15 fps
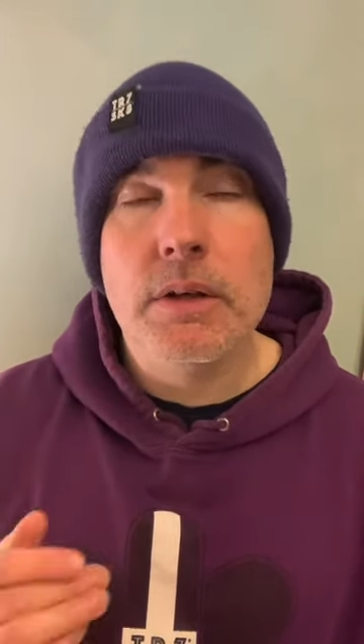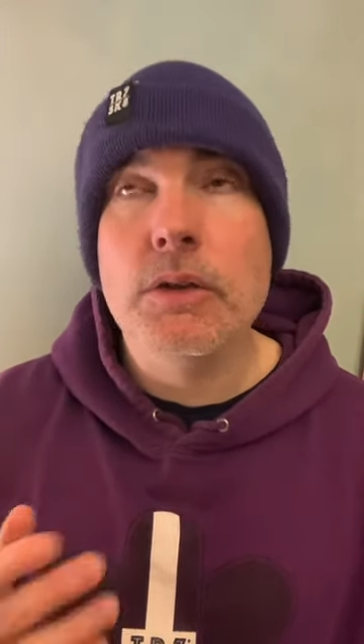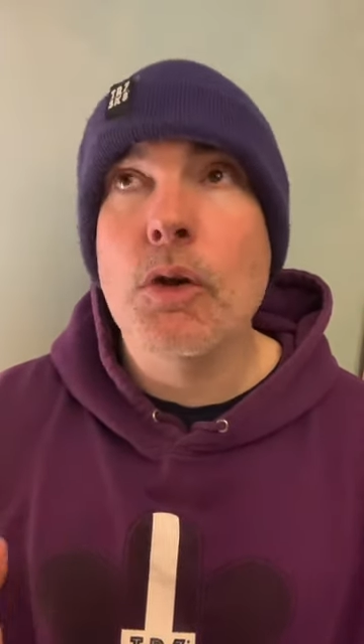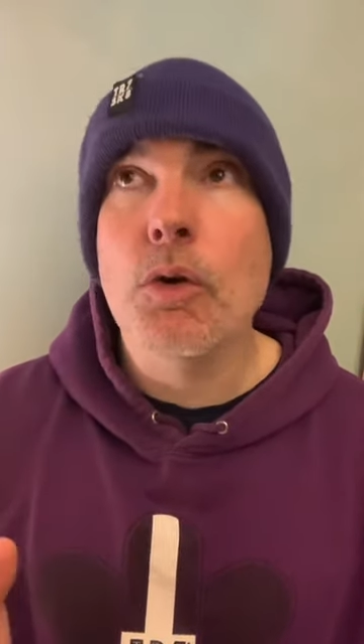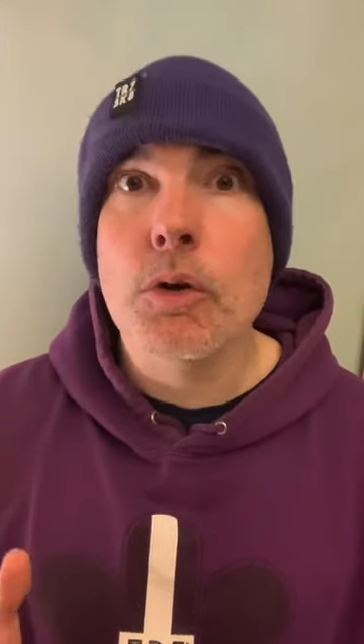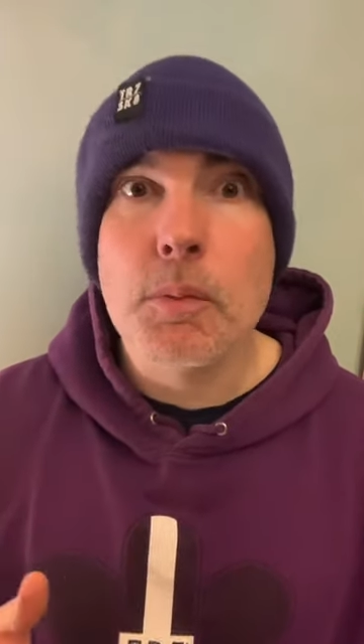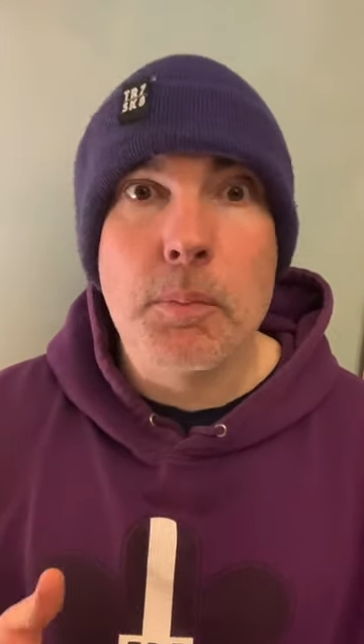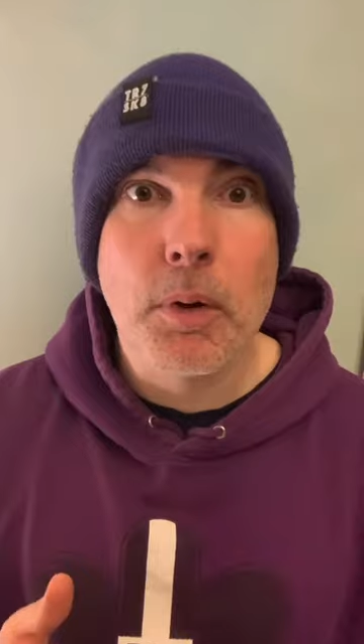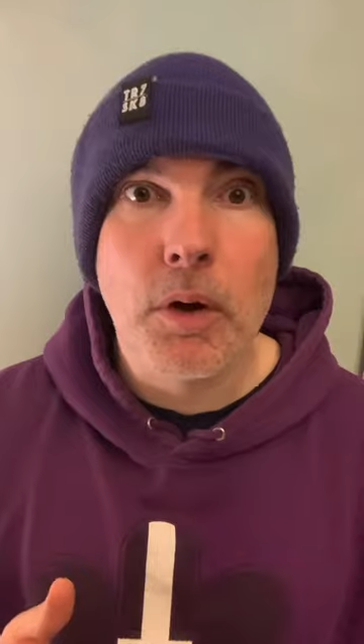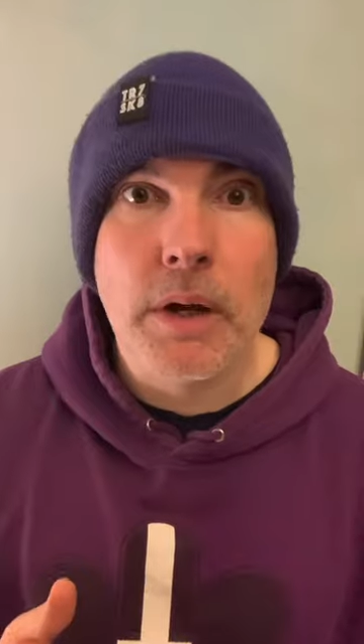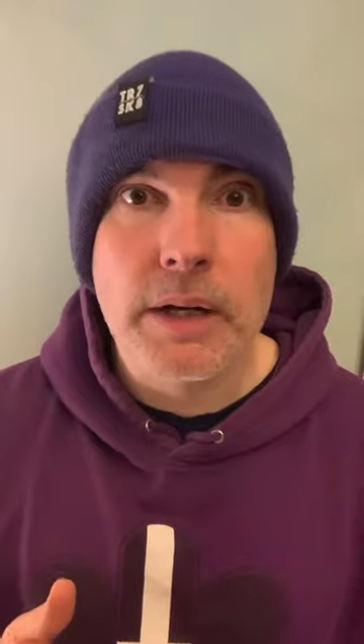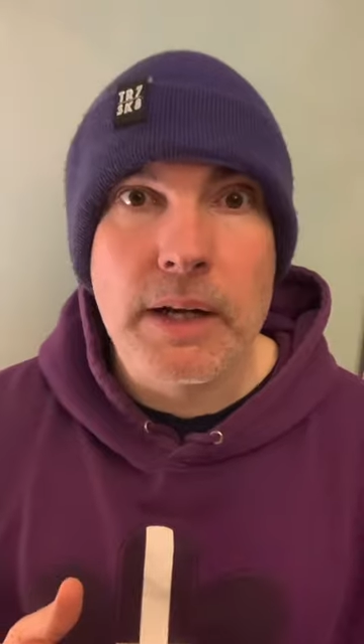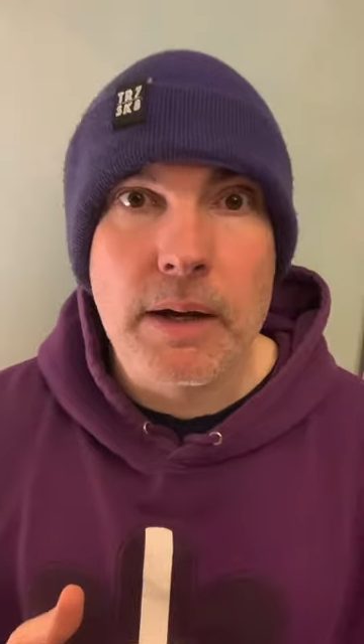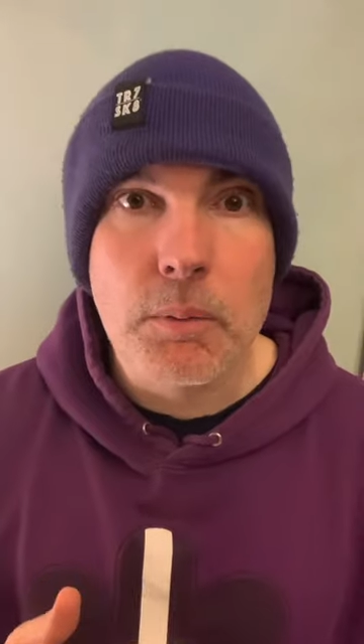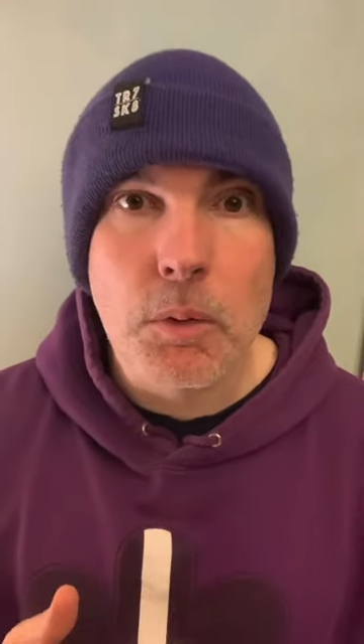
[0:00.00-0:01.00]
No
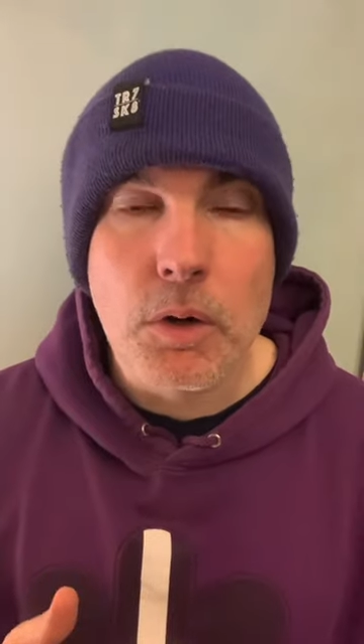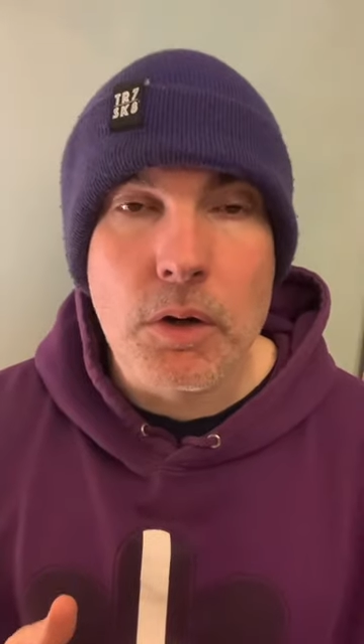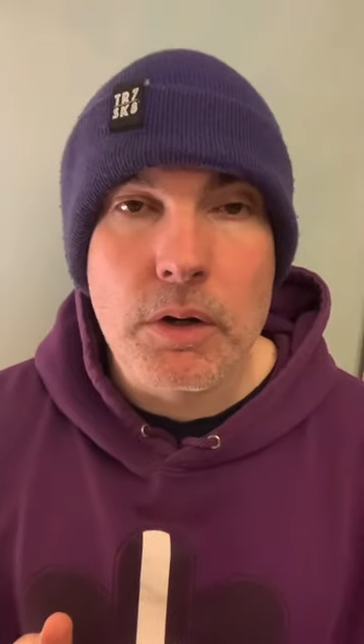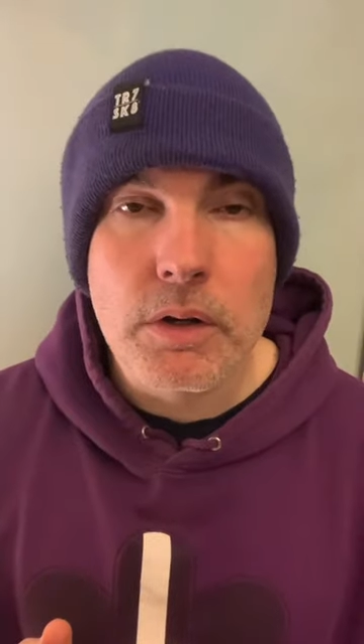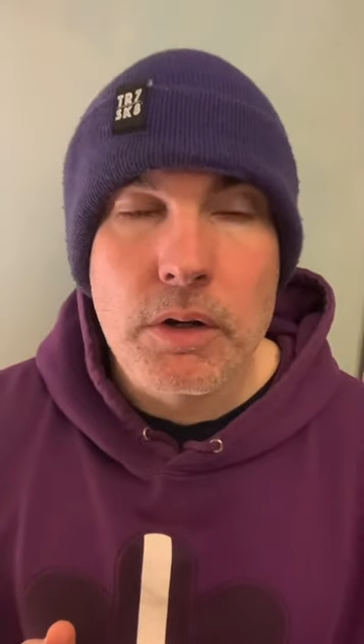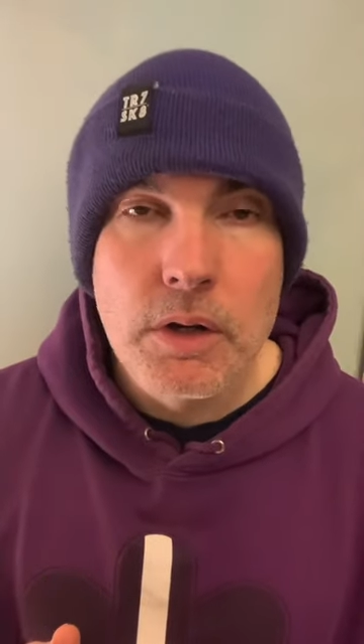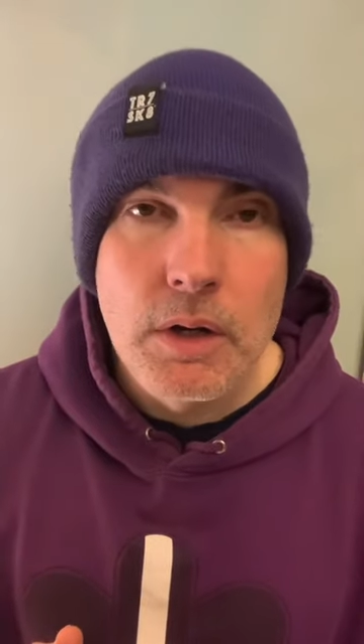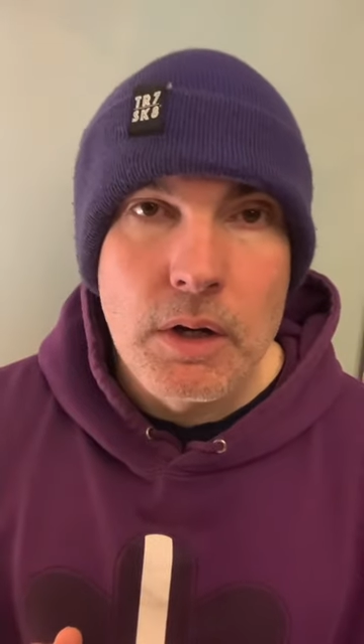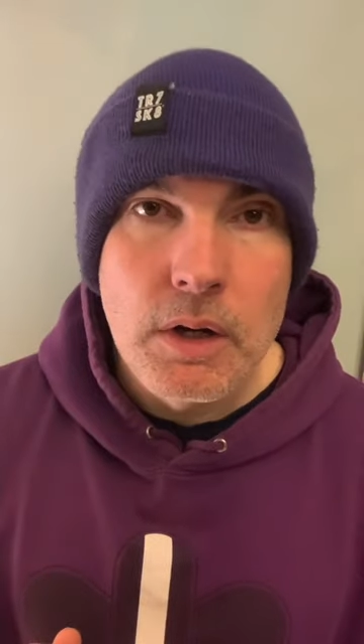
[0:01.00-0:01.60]
Comply Network,